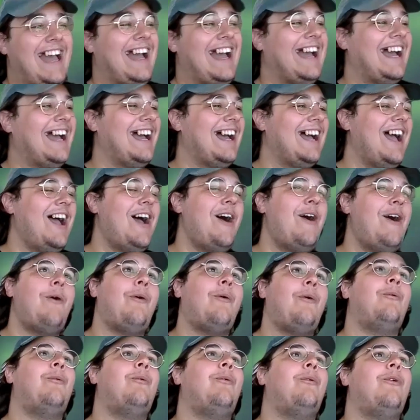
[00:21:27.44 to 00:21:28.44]
by the way.
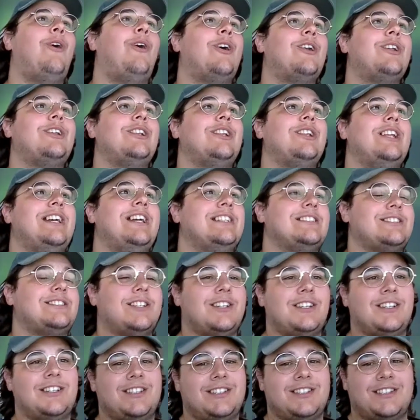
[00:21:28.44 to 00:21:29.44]

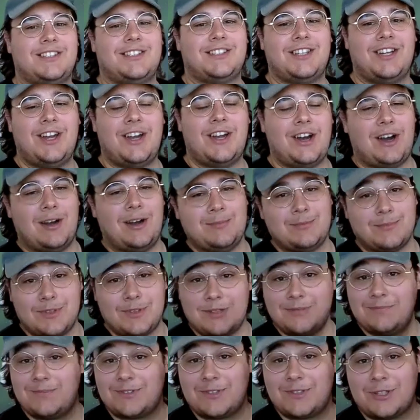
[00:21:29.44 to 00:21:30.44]
Favorite list.
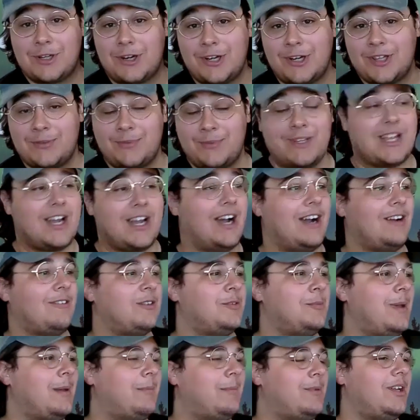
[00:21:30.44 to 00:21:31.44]
I'm sorry that we can't
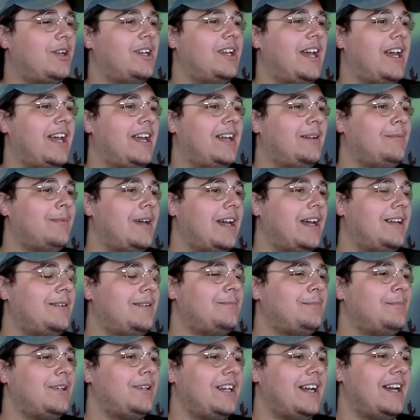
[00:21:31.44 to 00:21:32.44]
remember your name,
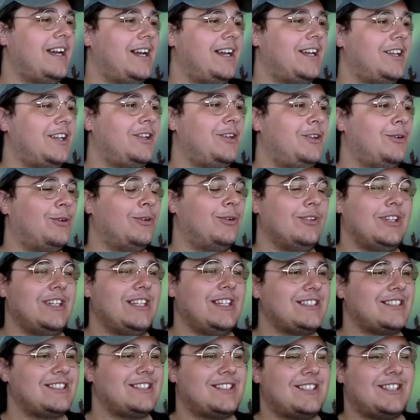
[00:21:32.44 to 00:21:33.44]
mate, but your
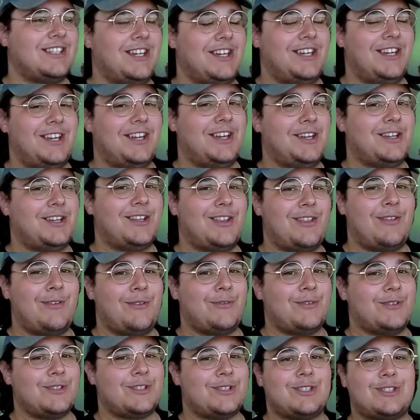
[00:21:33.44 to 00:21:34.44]
list,
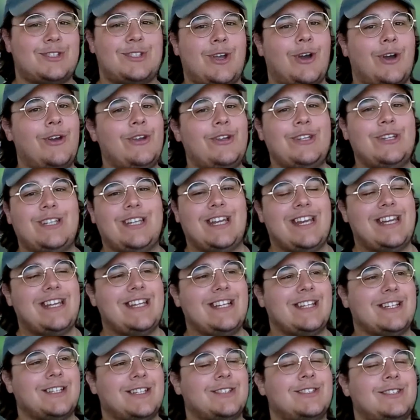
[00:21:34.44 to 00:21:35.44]
so
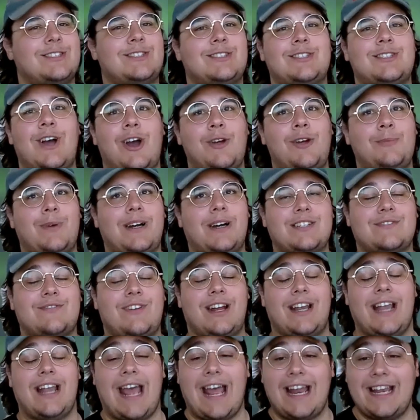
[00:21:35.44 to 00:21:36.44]
unique, so much
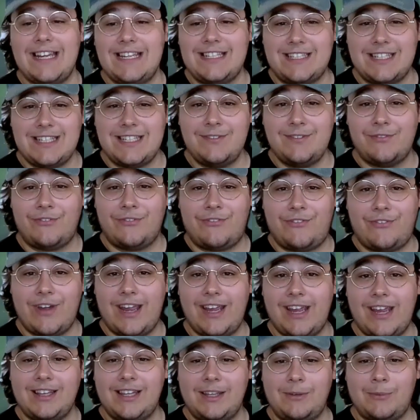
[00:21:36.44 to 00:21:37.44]
fun, and he did
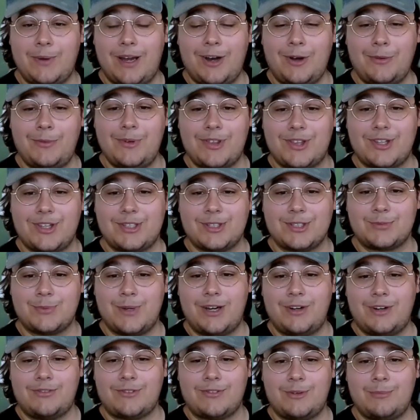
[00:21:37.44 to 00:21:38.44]
fairly well with it as
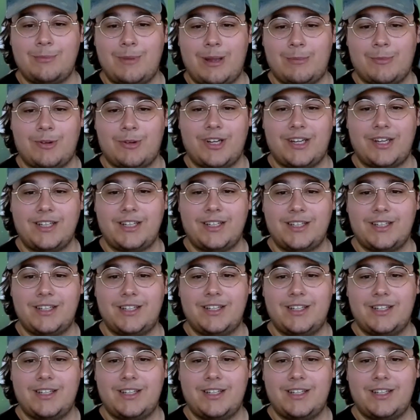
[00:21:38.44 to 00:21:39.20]
well from memory.